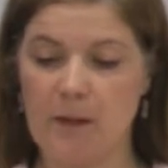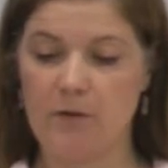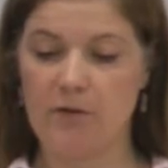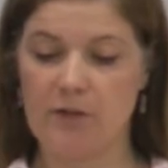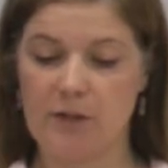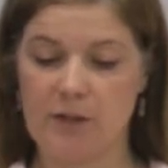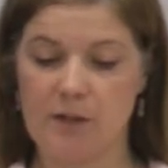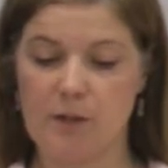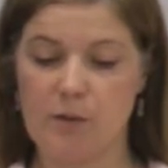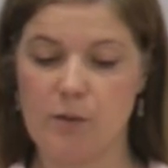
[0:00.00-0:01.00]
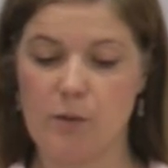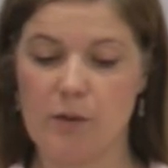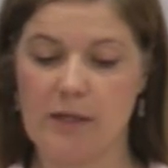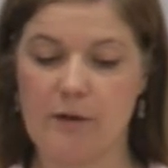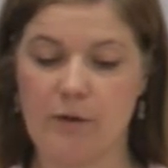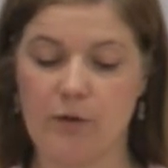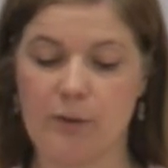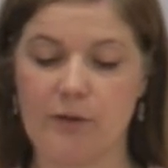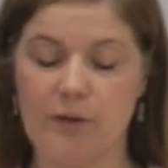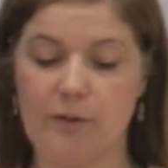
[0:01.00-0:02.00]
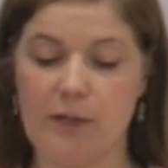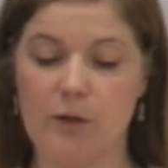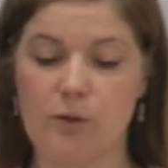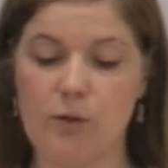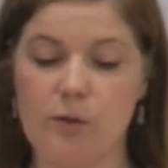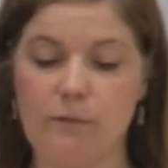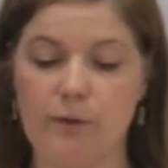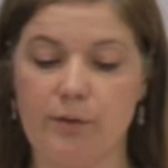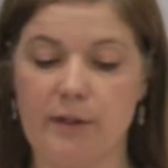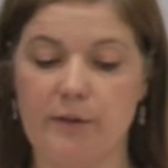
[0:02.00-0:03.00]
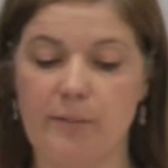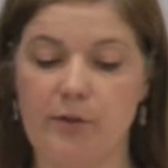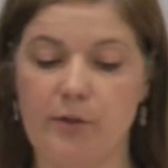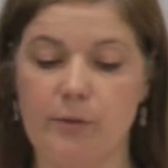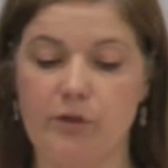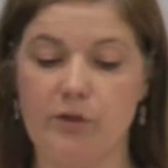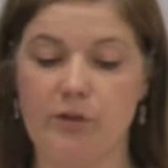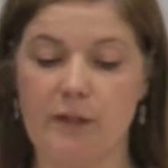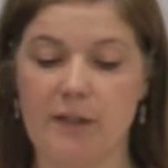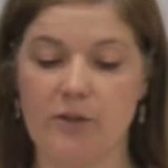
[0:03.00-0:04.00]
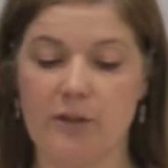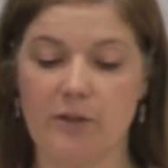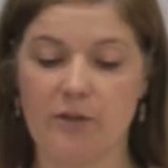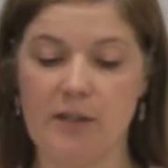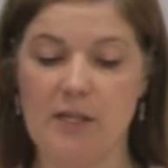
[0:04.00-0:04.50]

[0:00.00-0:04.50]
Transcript: So there are 23 in all, 3 of them to do with gingivitis,